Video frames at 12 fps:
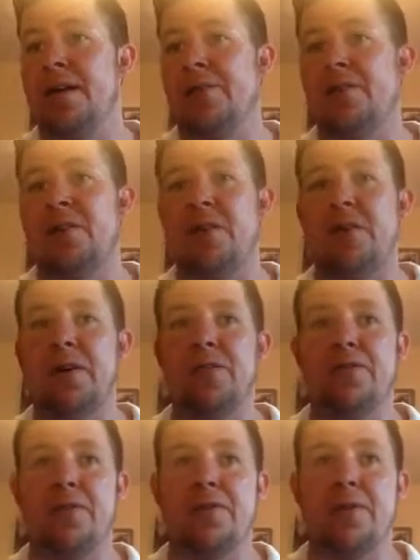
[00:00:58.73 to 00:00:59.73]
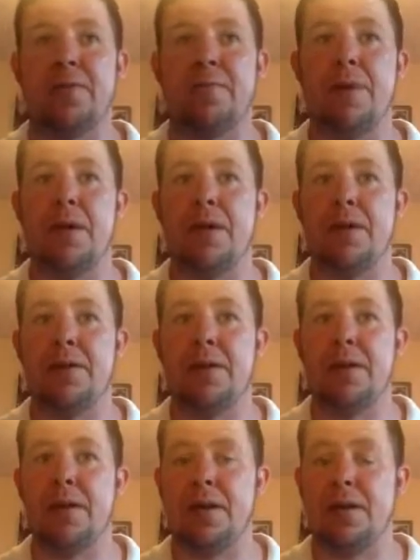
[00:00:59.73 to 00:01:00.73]
There's a guy who's earned 1
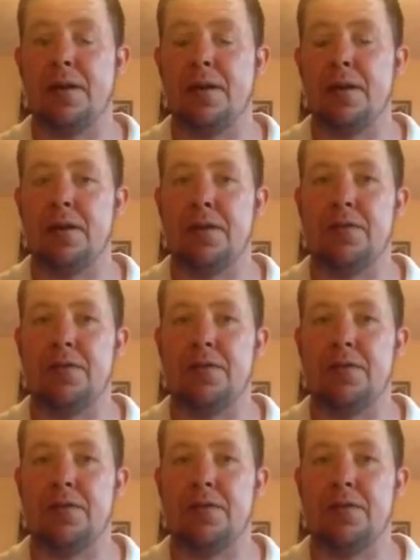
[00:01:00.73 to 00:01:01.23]
million in